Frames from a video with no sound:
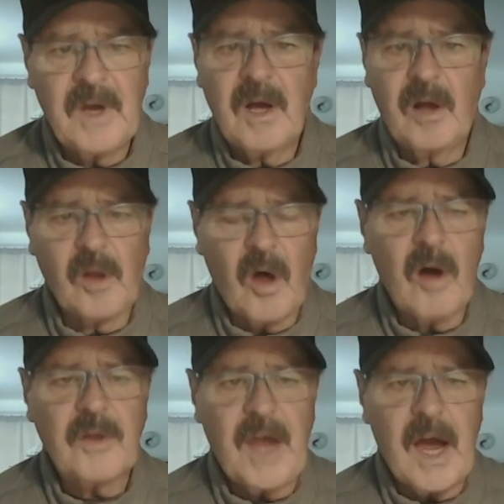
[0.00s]

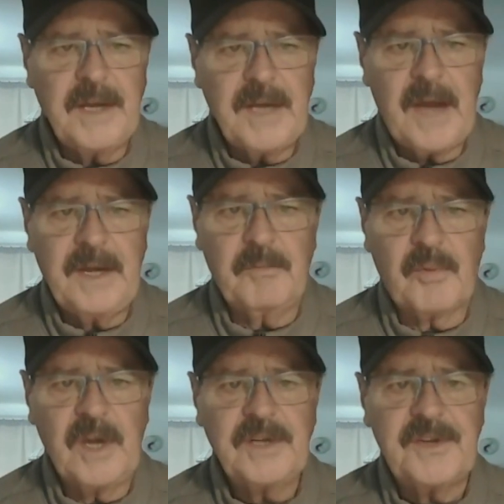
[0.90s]
along the I-90
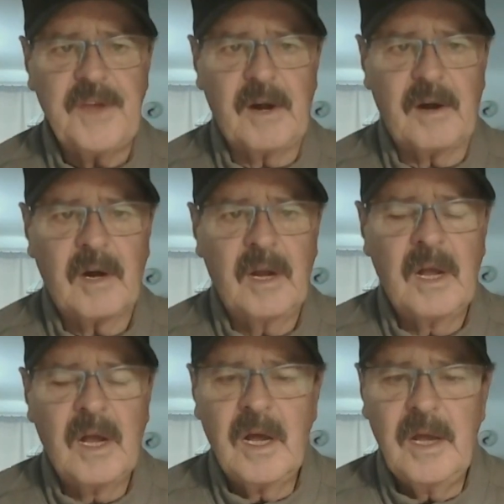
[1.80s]
bridge there
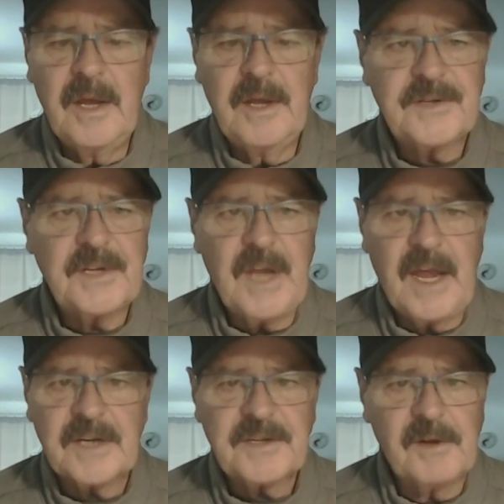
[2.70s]
is an
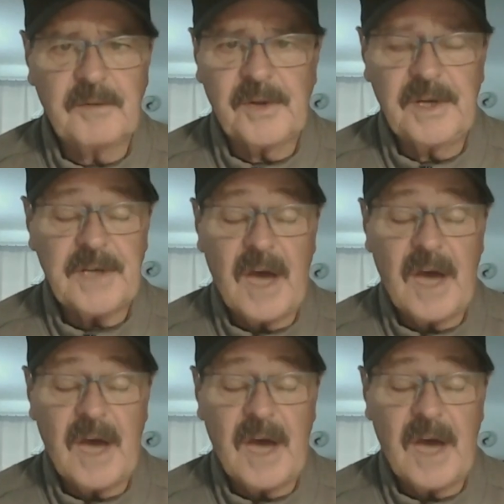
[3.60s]
excellent place.